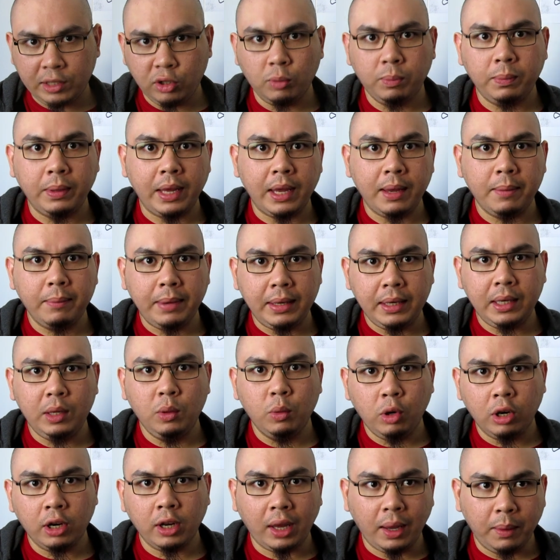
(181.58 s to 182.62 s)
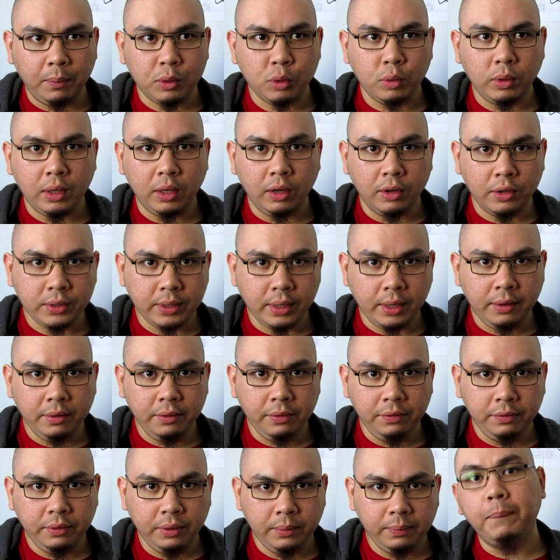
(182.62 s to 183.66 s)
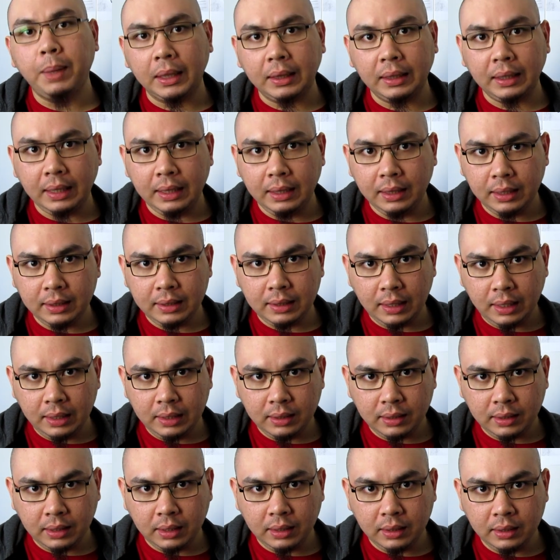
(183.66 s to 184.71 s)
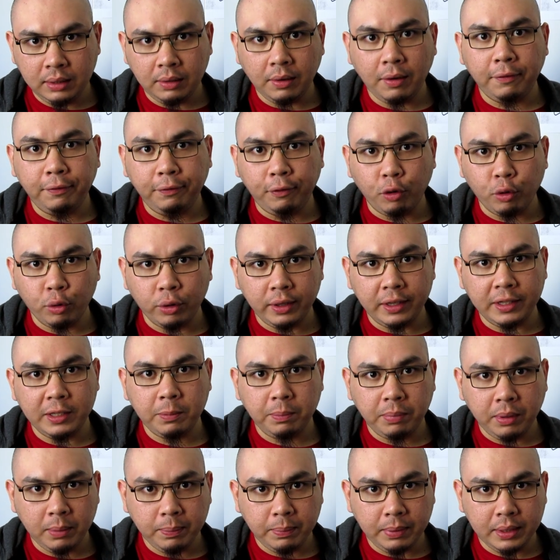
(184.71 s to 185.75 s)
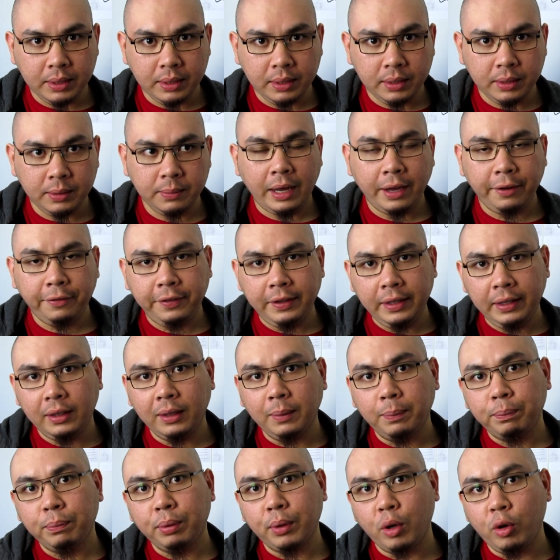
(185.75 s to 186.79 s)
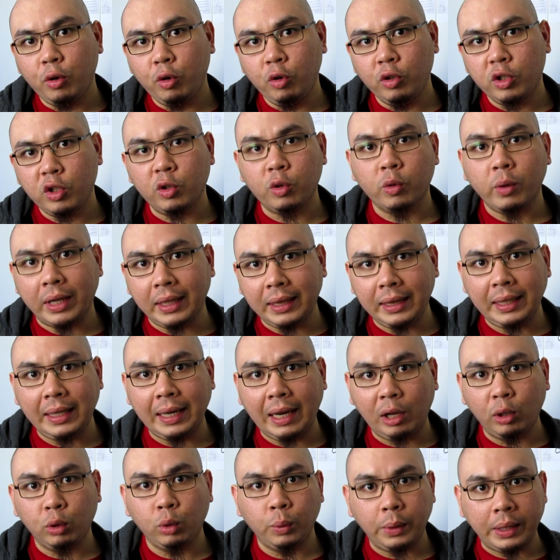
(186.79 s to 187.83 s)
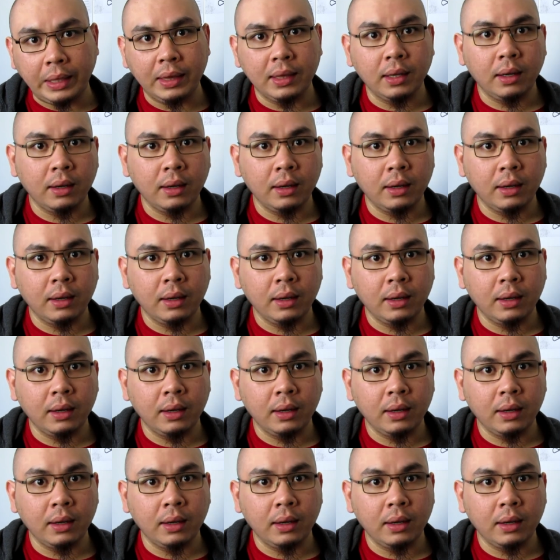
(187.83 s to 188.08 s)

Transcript: to playing mini war games with yourself, but in this instance, for this purpose, I feel the pros greatly outweigh the